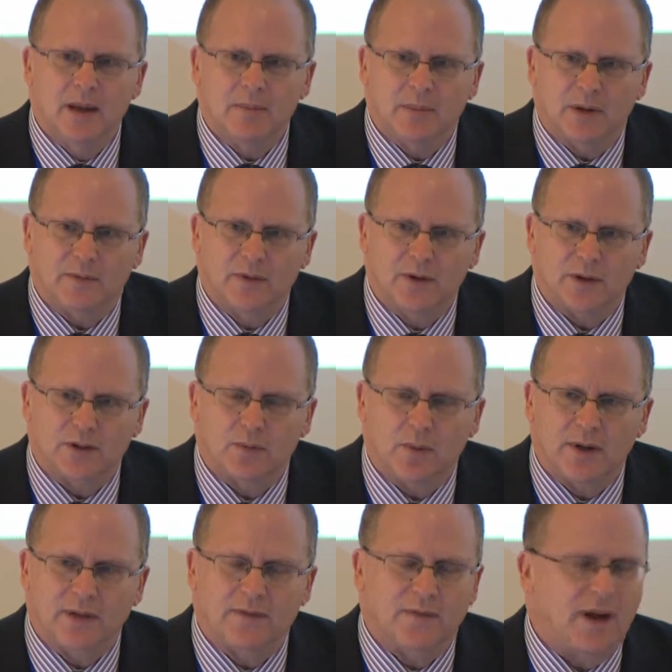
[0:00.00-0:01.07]
But if you're a
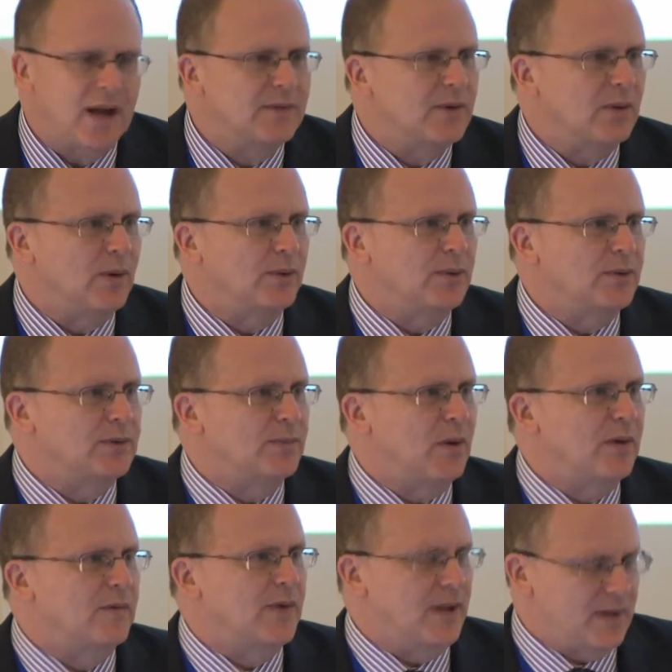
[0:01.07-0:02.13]
twenty-five-year-old who's
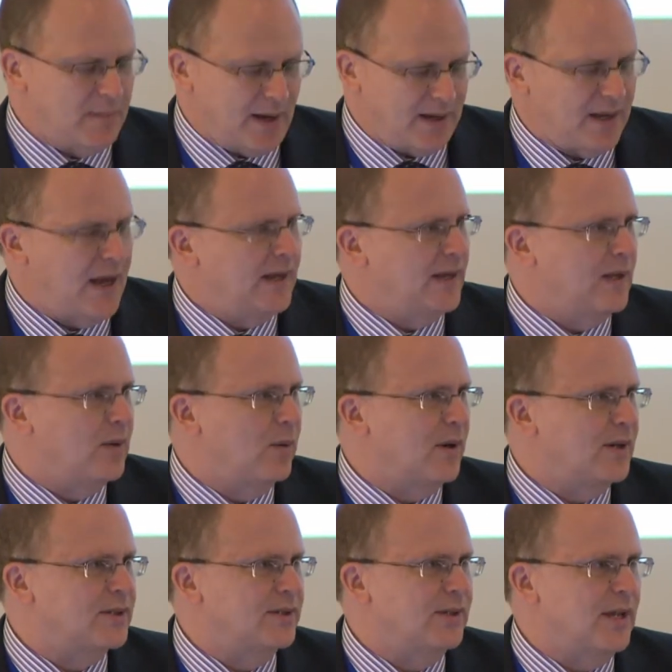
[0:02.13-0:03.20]
motivated by Katie
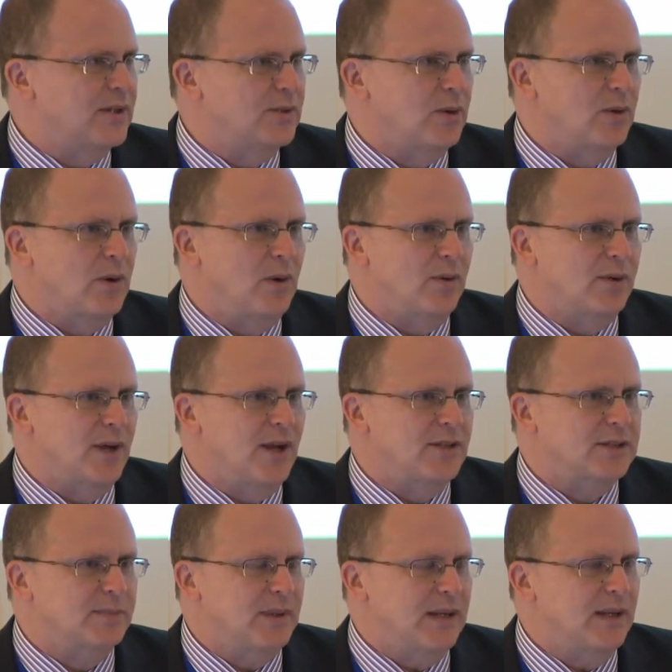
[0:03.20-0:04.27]
Couric's Today Show
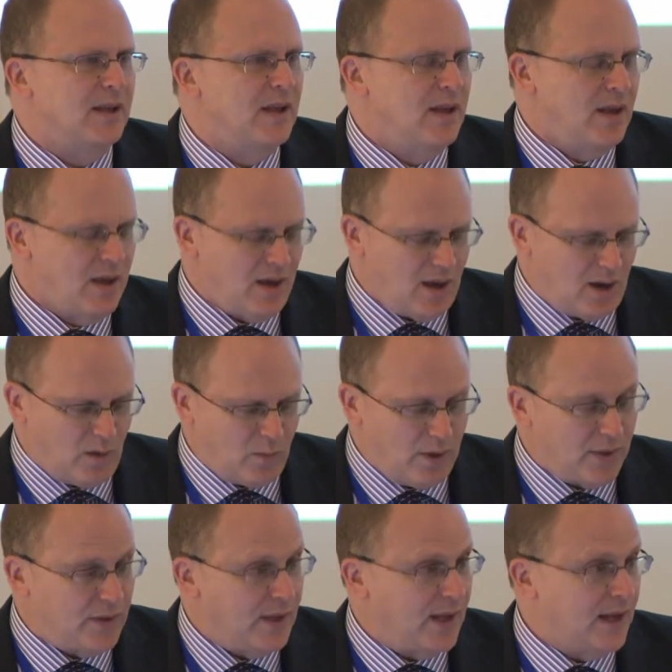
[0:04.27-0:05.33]
colonoscopy uh,
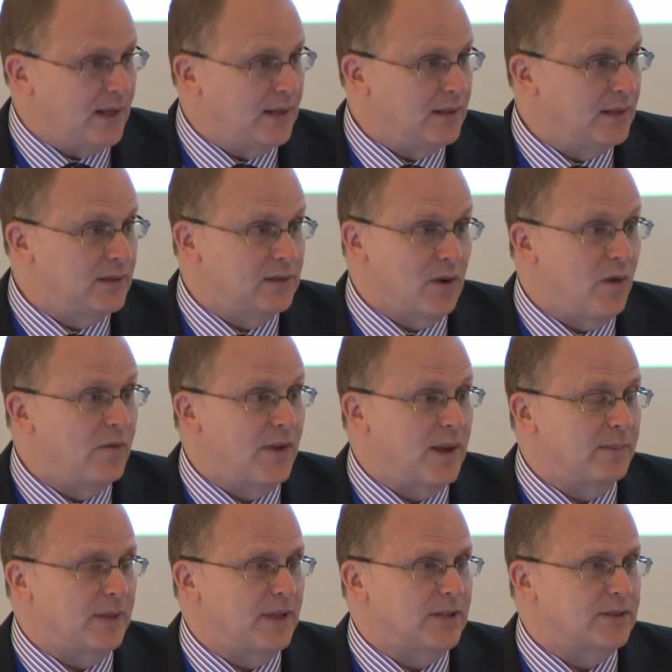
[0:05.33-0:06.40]
with a no
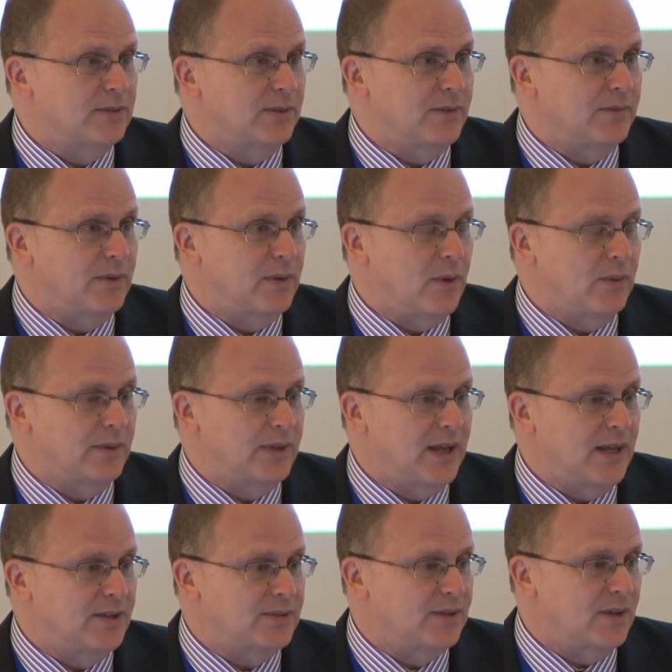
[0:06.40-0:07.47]
family history for colon
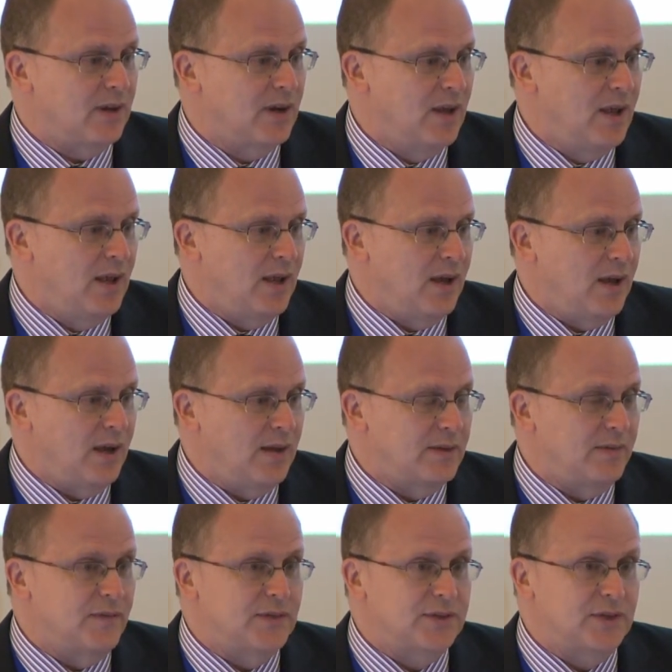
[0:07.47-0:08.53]
cancer, uh,
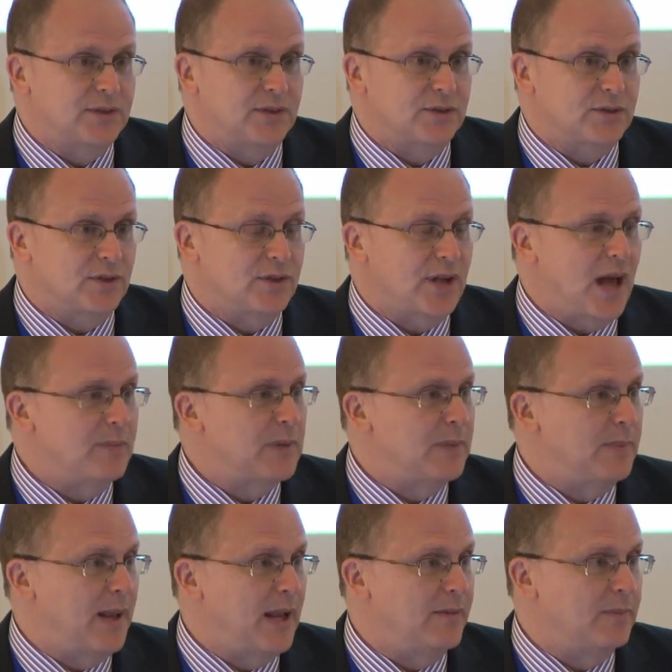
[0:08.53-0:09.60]
the physician should not
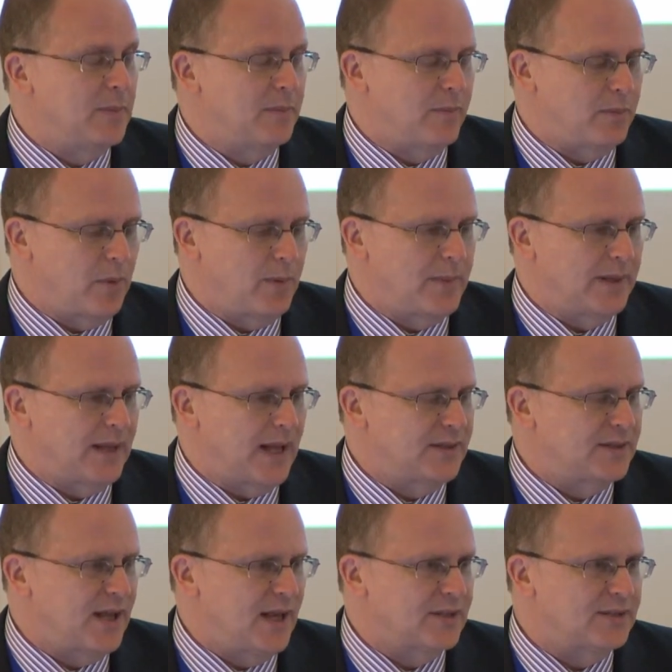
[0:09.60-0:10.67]
be paid for performing
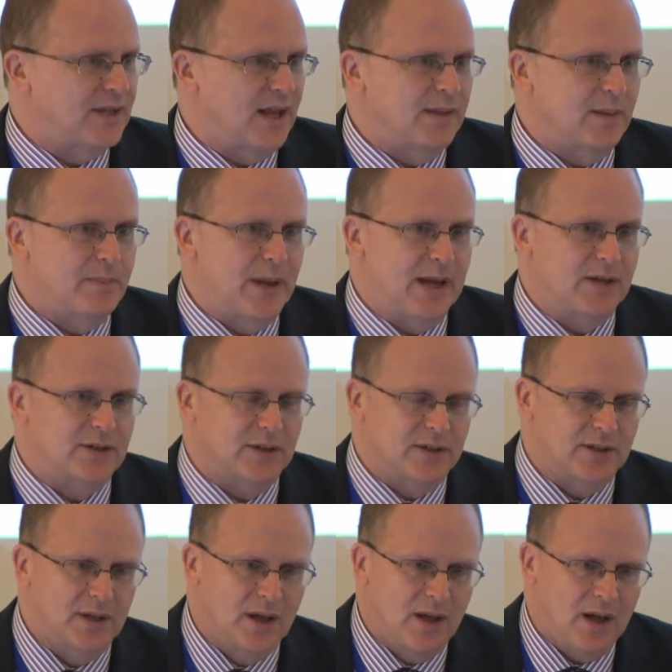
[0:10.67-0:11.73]
that test, and the patient